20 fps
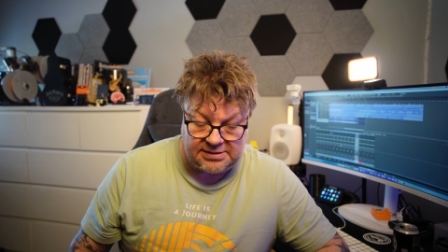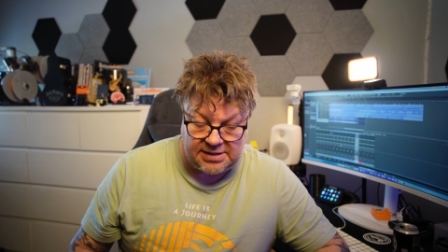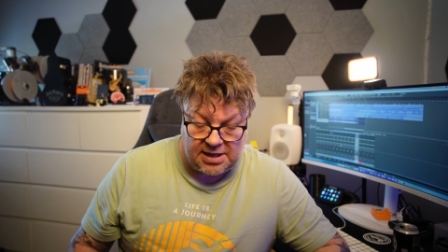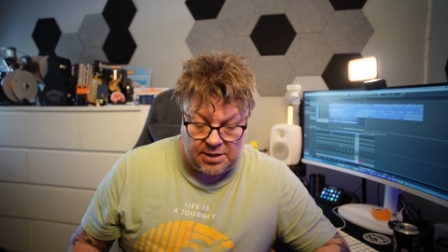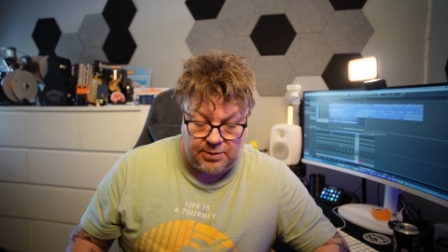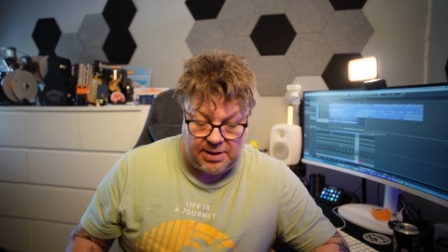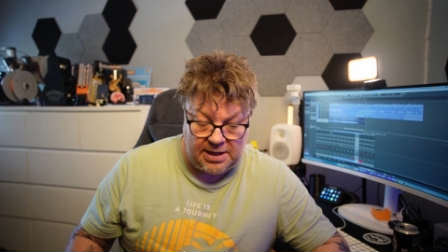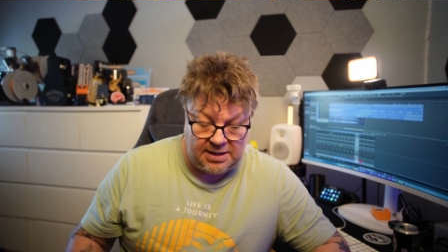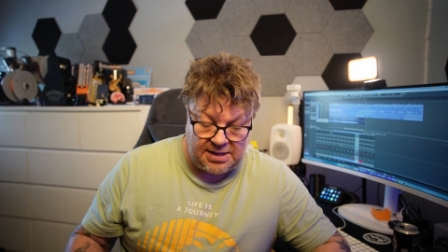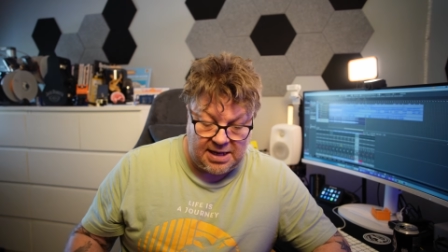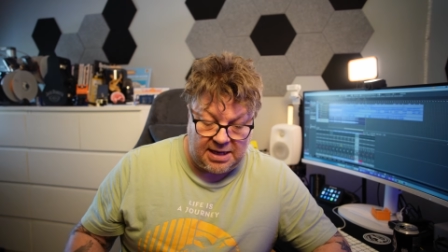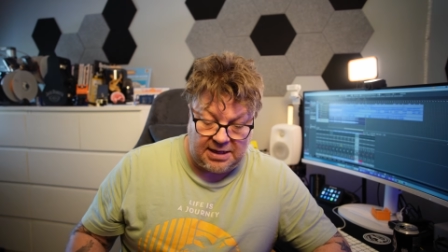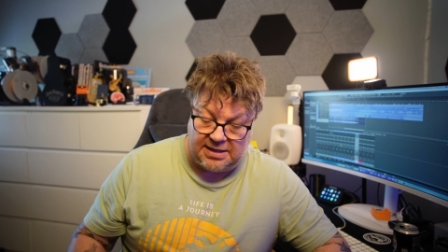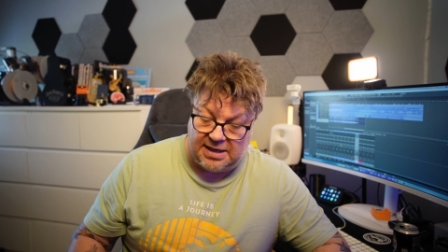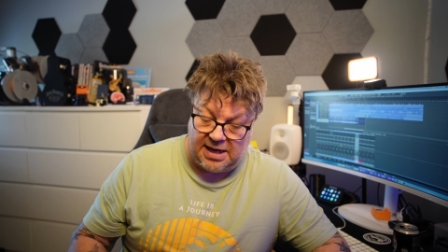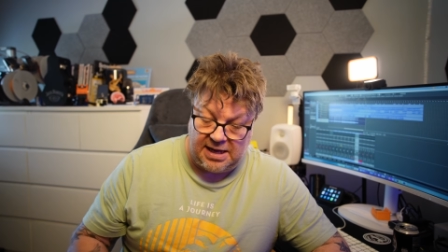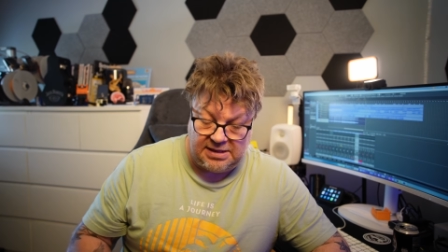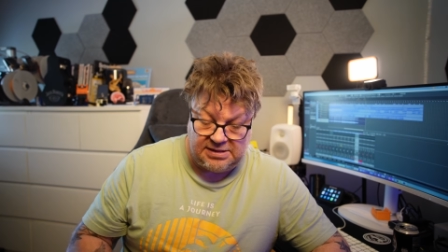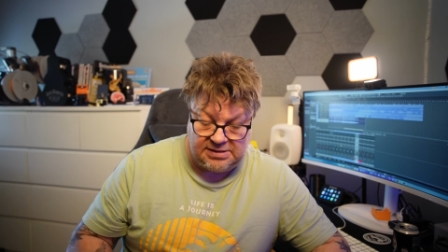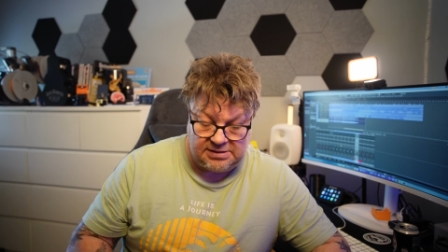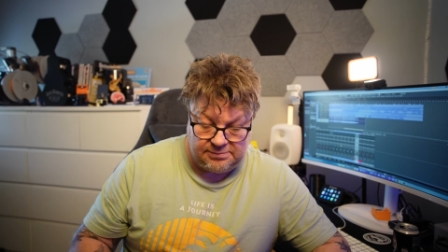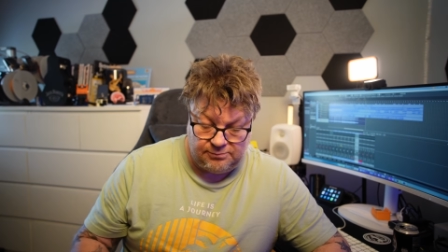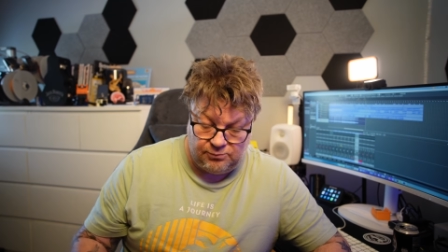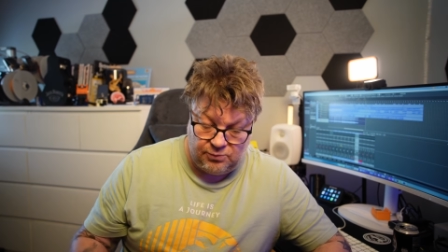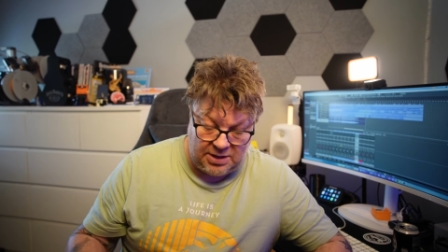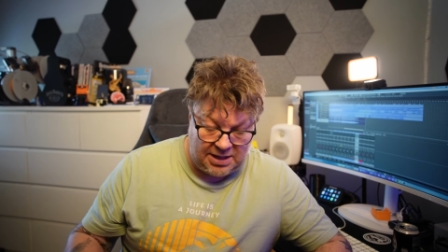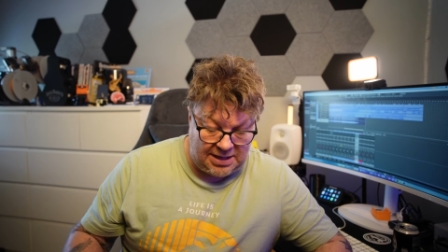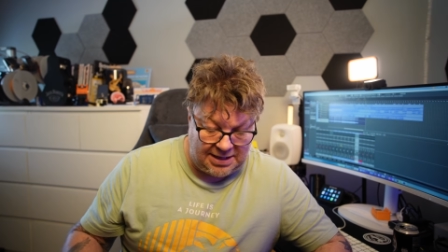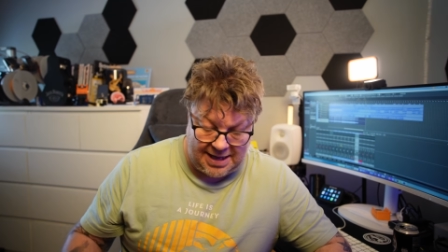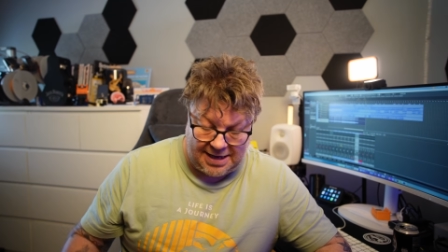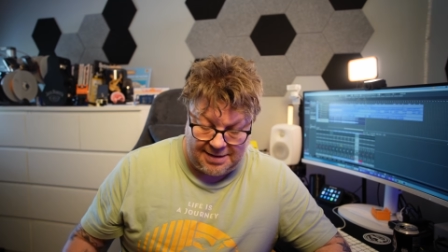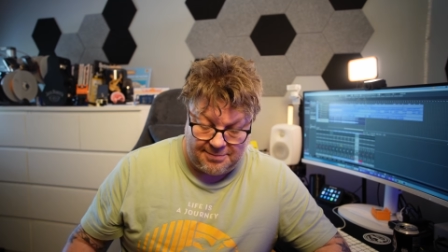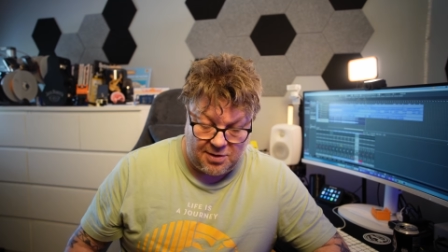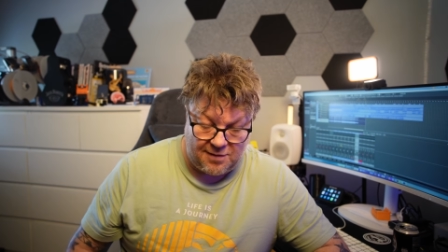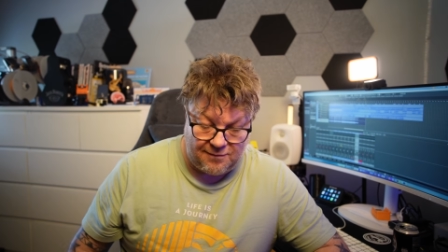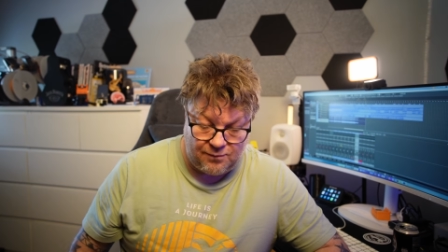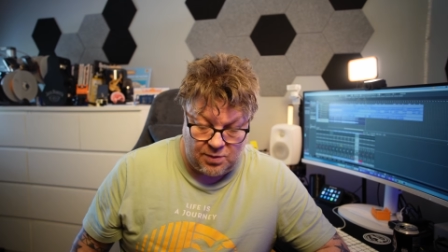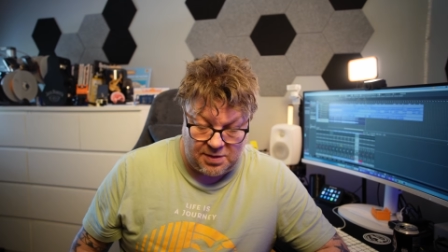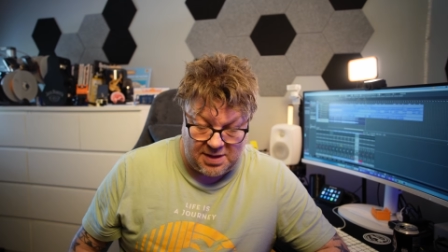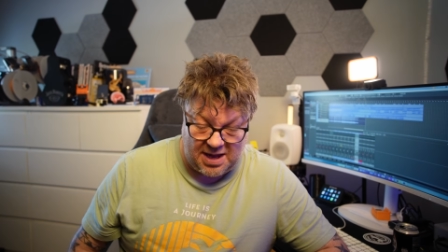So in that case, we can let them
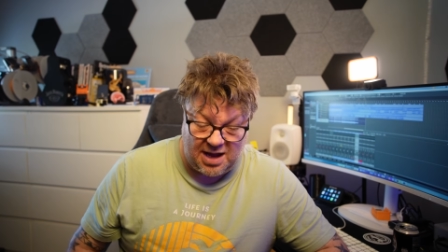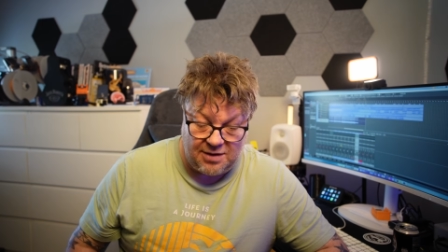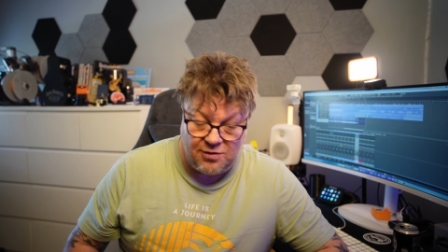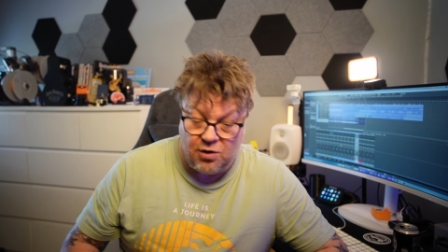off with that.